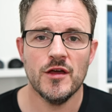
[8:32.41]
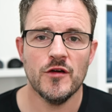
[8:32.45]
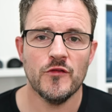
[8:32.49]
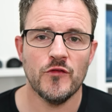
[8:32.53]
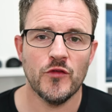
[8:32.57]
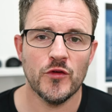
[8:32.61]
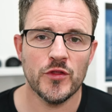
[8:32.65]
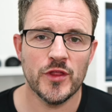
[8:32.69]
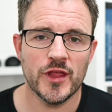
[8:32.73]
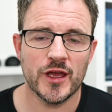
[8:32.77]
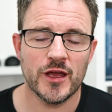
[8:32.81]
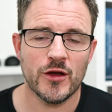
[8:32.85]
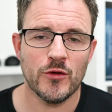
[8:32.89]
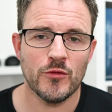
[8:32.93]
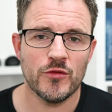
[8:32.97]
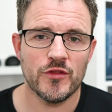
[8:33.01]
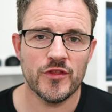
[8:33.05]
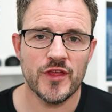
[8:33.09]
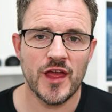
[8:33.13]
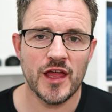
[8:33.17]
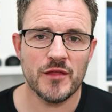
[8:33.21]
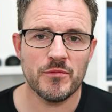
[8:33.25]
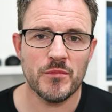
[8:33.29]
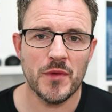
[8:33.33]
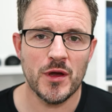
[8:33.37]
for Nikon
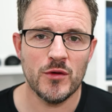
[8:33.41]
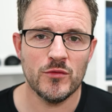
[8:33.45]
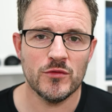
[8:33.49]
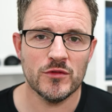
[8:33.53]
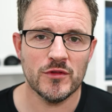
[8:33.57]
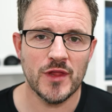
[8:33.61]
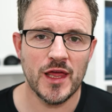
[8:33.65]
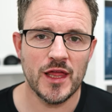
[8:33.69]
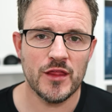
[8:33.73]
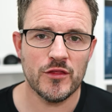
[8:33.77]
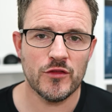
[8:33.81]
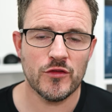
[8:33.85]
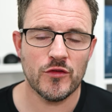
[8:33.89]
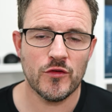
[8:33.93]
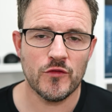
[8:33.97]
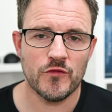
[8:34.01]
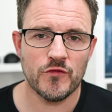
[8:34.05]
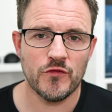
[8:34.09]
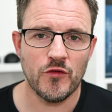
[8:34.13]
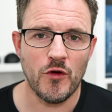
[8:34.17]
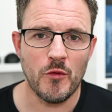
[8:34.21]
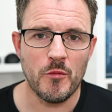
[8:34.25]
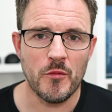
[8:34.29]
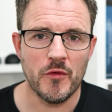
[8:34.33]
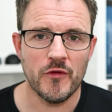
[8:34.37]
Z mount lens
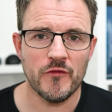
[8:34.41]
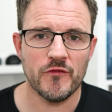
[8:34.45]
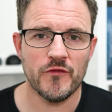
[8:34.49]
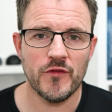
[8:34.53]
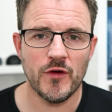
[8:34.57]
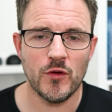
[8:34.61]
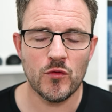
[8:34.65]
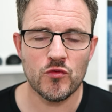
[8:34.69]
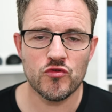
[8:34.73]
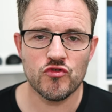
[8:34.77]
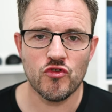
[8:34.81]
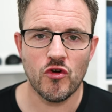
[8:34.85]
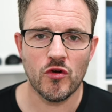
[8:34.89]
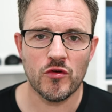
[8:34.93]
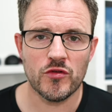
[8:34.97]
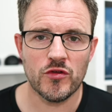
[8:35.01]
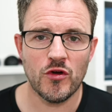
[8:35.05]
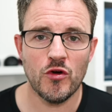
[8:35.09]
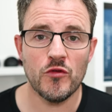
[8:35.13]
from Viltrox.